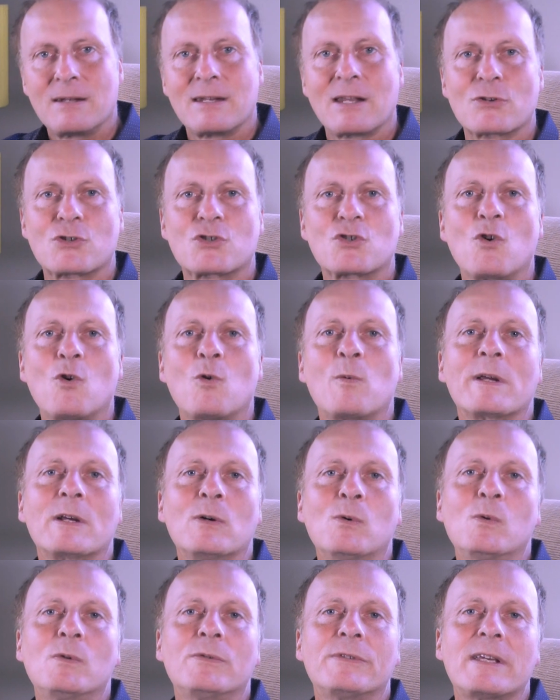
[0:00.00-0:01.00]
Now, sure, we
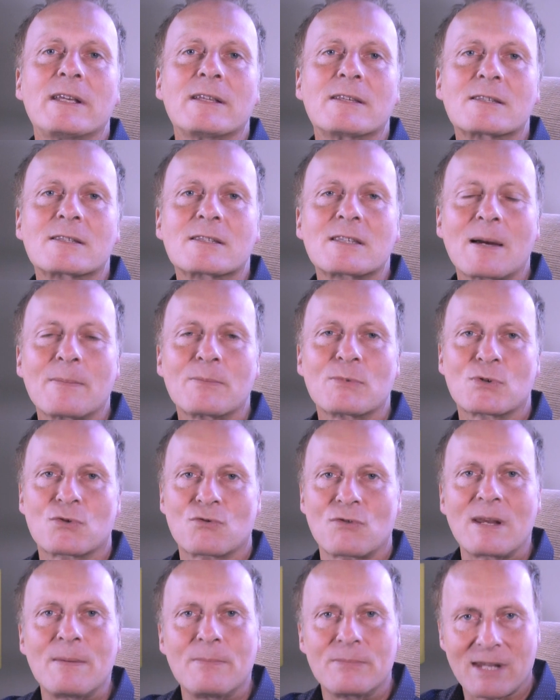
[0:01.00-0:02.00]
all need some
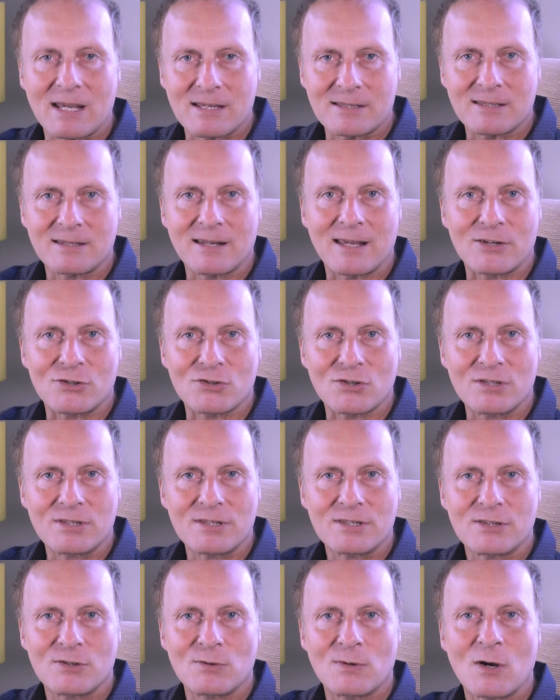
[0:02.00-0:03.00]
dream
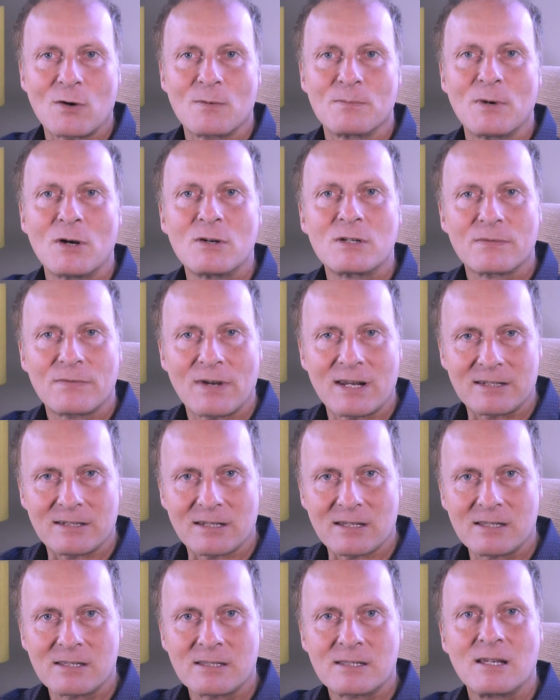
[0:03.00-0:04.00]
destinations to help motivate
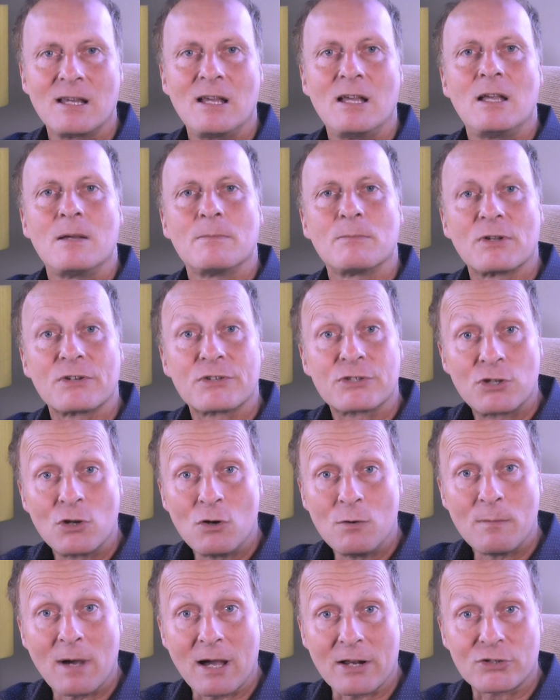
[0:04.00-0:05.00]
us, but
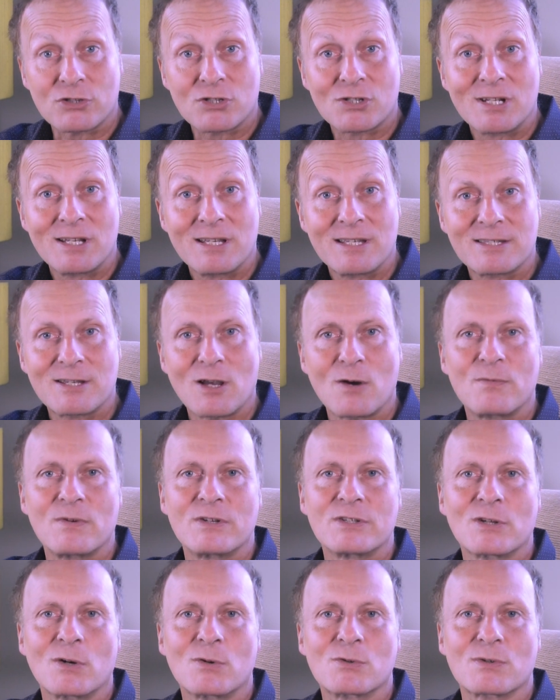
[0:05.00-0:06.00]
too much
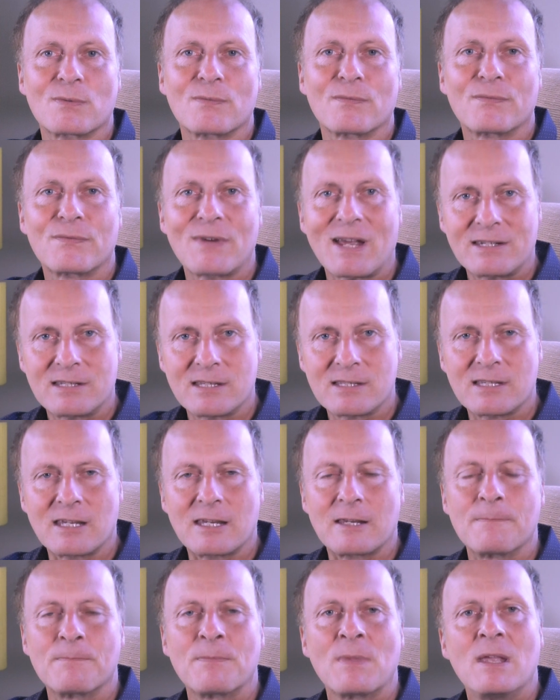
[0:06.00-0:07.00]
self-indulgent
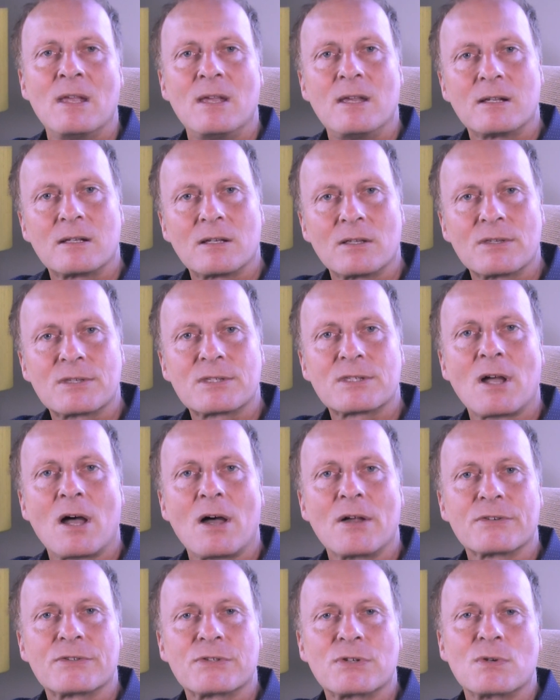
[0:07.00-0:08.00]
fantasy can
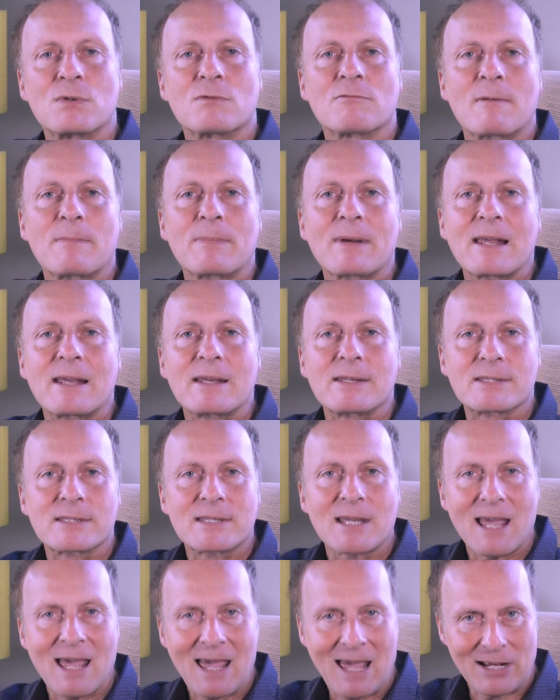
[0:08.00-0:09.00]
start to
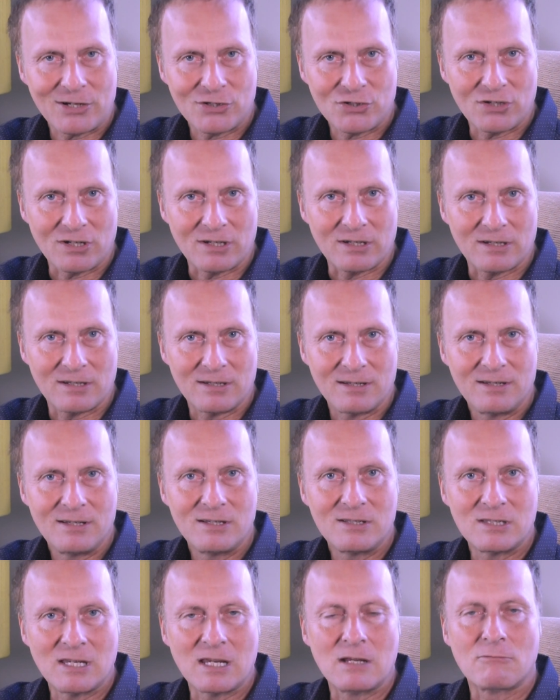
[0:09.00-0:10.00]
replace action.
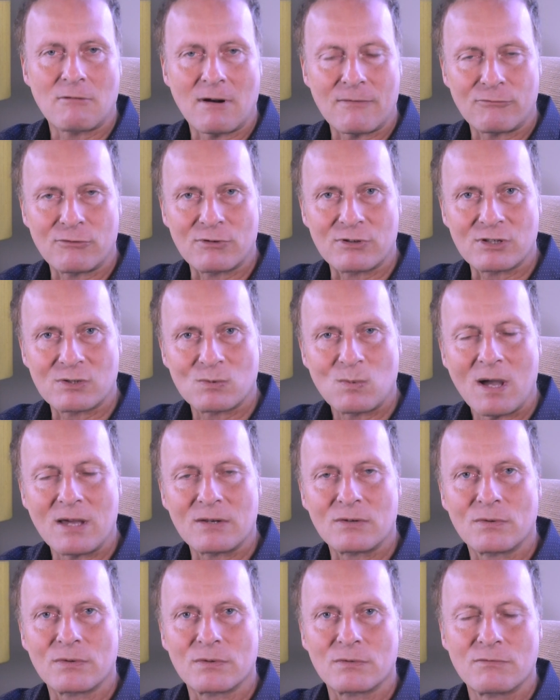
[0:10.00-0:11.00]
See reference
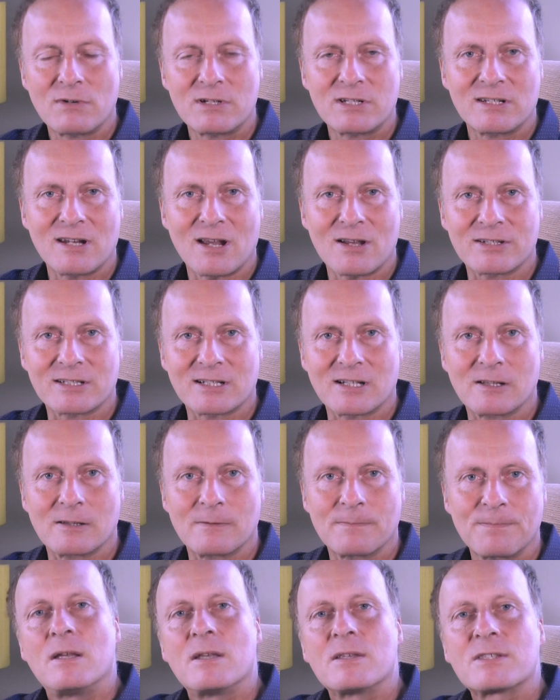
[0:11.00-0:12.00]
one on the written
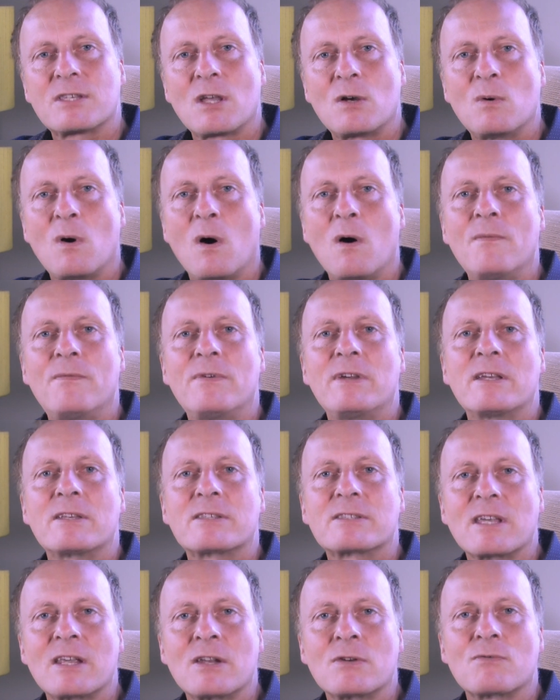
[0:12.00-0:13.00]
article so
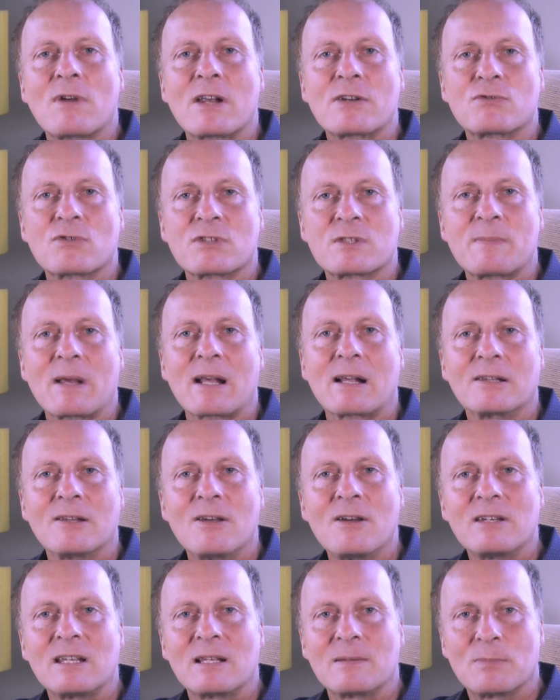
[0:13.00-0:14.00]
obvious in retrospect
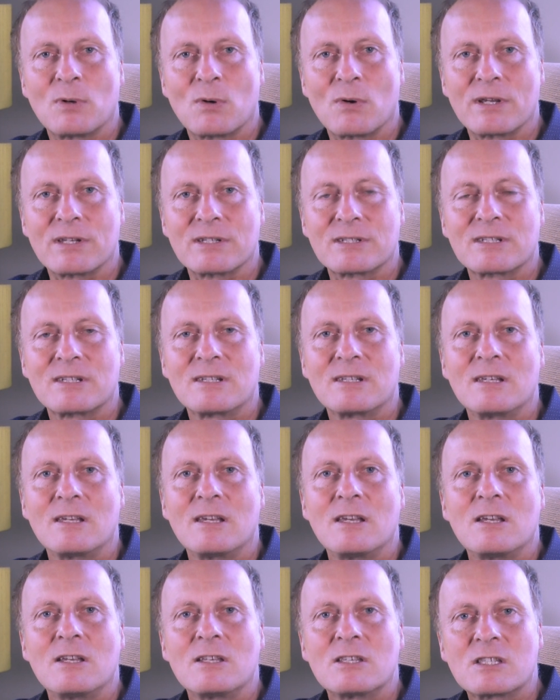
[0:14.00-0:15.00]
learning point,
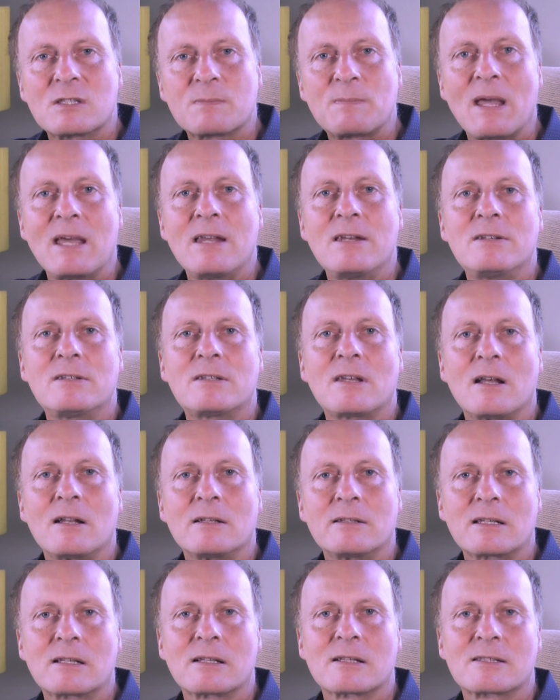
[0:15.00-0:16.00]
spend a
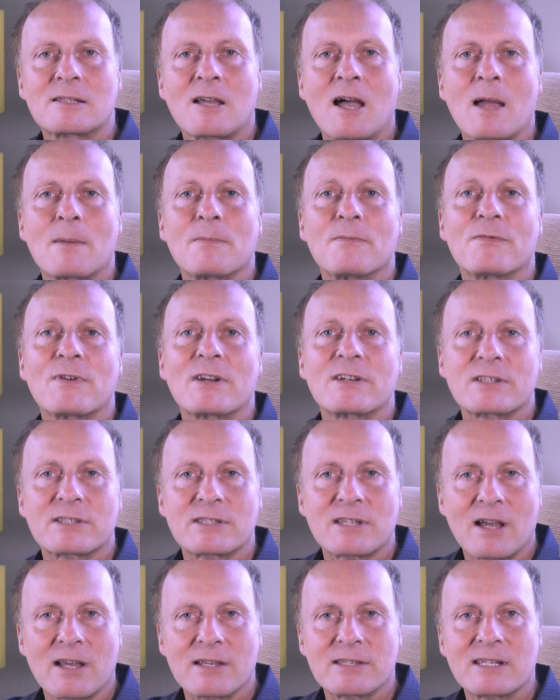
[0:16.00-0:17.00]
little time
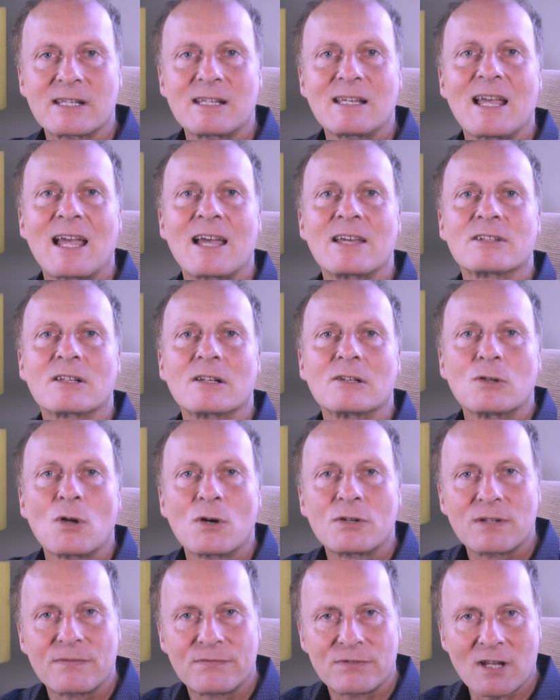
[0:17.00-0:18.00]
fantasizing and a
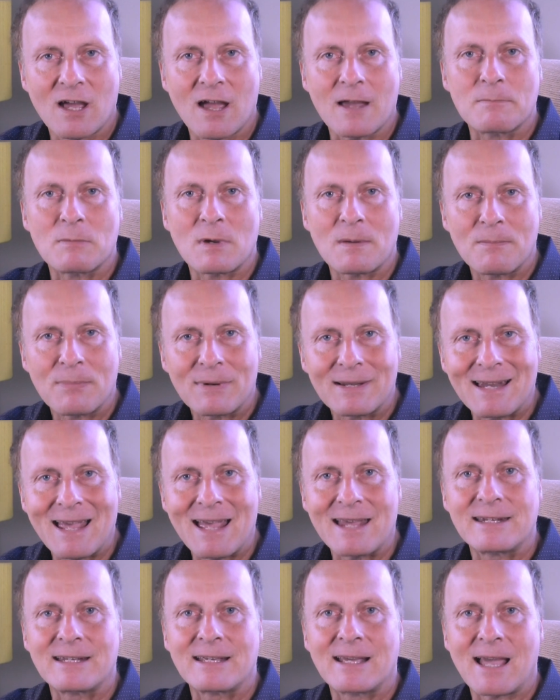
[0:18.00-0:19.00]
lot of time
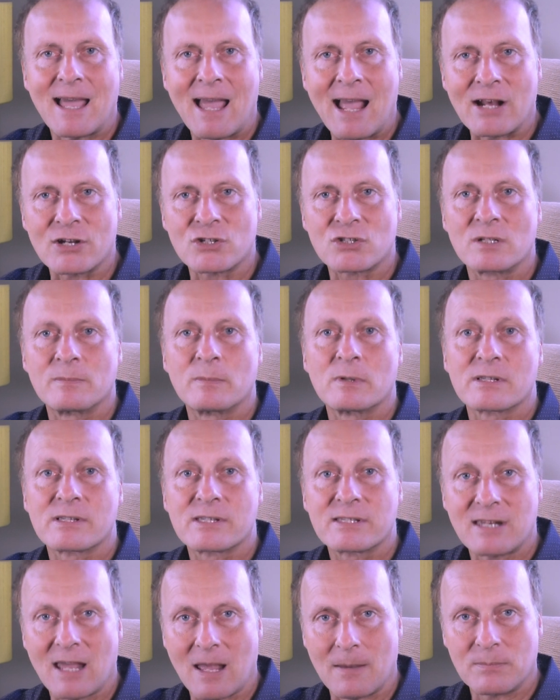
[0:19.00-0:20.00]
planning actionable
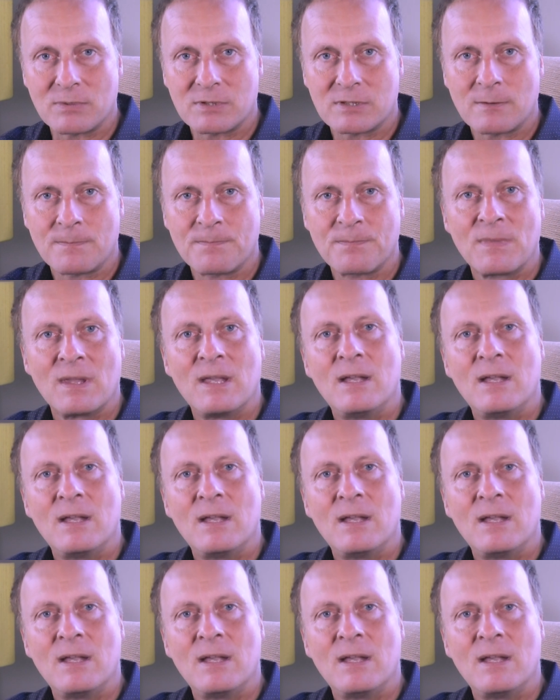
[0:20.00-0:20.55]
steps.